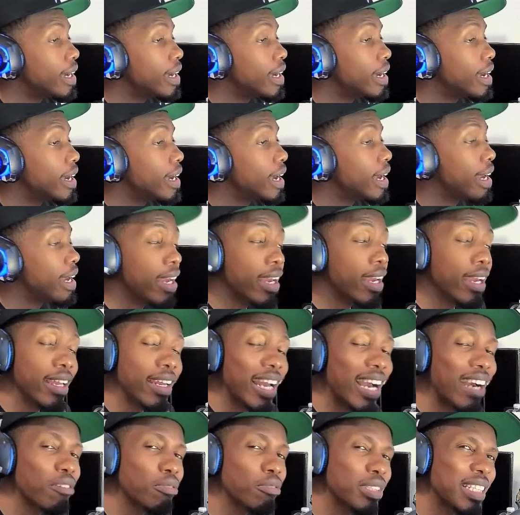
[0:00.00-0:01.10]
And
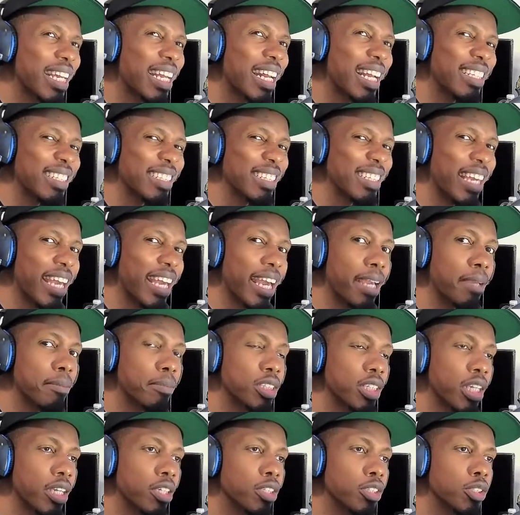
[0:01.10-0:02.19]
I would say that's a game
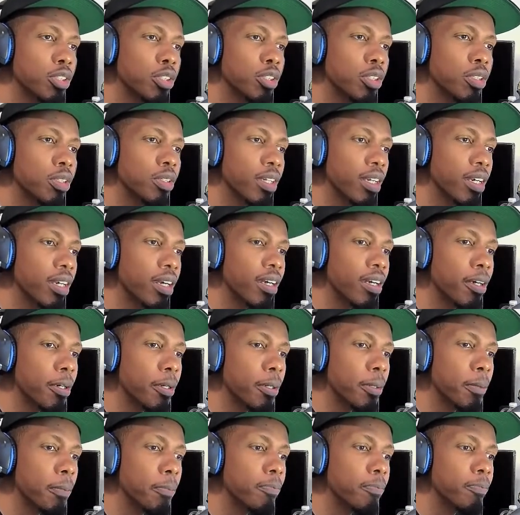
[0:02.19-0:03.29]
changer.
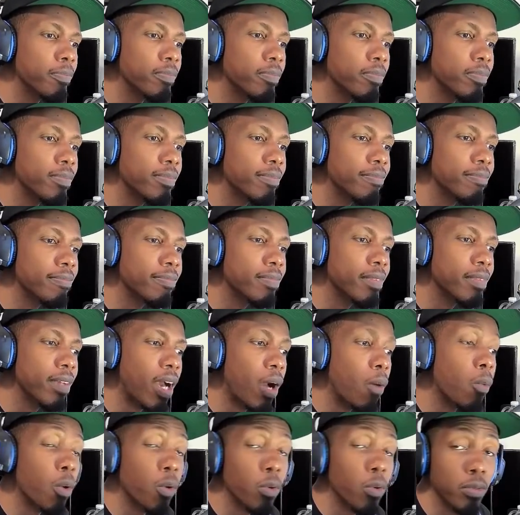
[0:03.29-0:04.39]
I
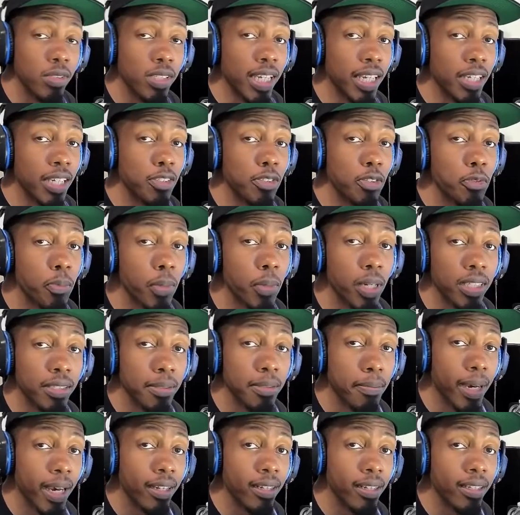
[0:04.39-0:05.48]
won't say too much
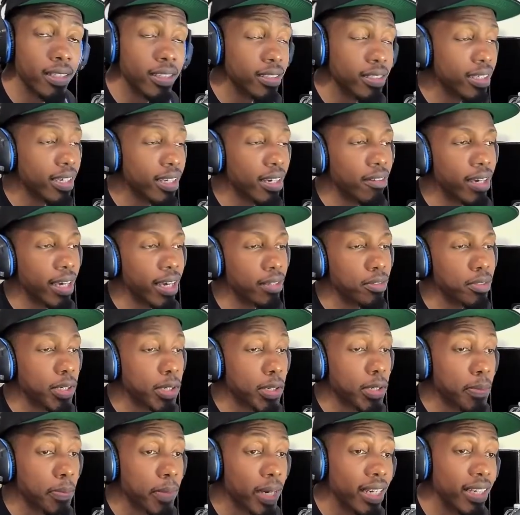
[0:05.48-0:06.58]
about it because I'll have to talk
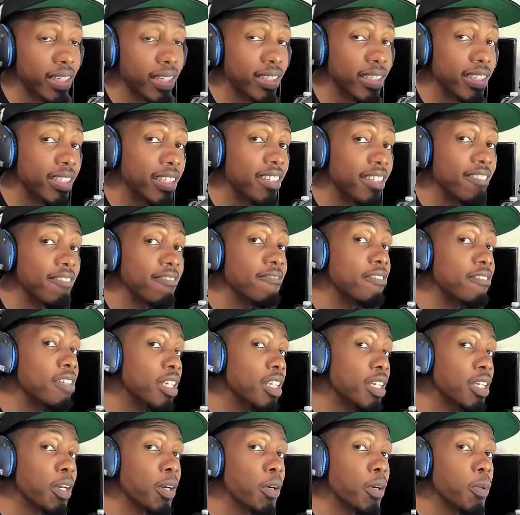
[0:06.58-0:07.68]
about it in another
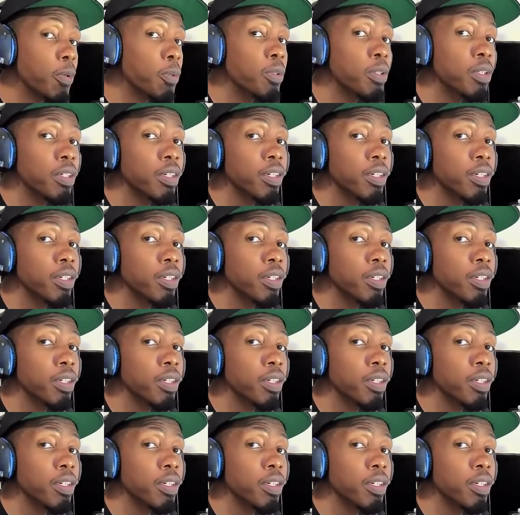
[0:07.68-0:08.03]
video.